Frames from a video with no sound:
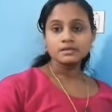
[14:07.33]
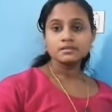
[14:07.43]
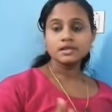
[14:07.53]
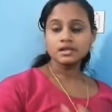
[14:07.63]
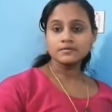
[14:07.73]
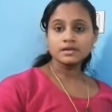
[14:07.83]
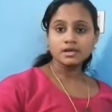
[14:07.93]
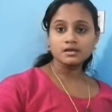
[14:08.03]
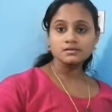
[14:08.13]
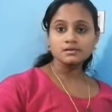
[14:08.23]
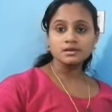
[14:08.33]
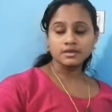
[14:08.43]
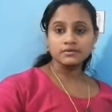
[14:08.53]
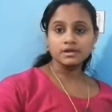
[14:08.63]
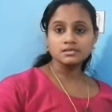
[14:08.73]
Then I
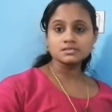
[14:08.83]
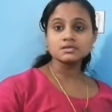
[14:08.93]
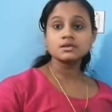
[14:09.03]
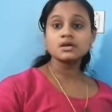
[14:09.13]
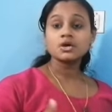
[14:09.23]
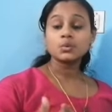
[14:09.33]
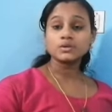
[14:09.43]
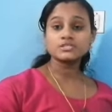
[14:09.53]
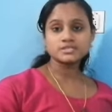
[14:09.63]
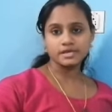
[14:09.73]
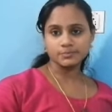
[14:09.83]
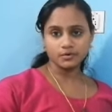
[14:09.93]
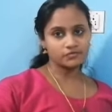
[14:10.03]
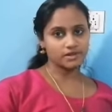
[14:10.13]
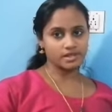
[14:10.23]
will ask which type
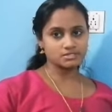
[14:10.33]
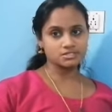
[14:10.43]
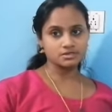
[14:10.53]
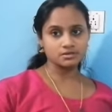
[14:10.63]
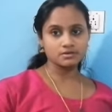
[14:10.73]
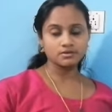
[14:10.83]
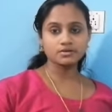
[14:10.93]
of reaction.